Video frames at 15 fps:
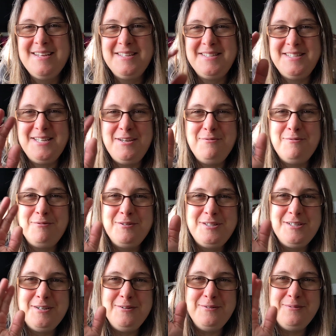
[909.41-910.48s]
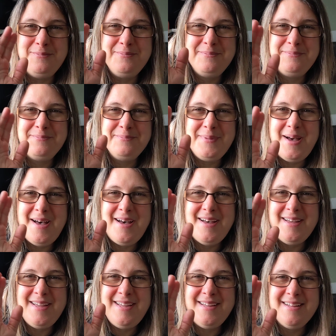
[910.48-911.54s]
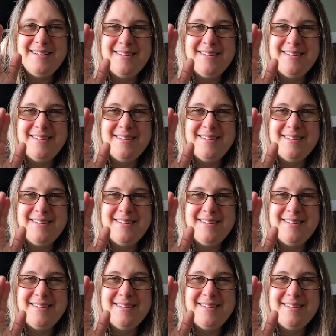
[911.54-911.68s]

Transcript: See you all soon. Bye.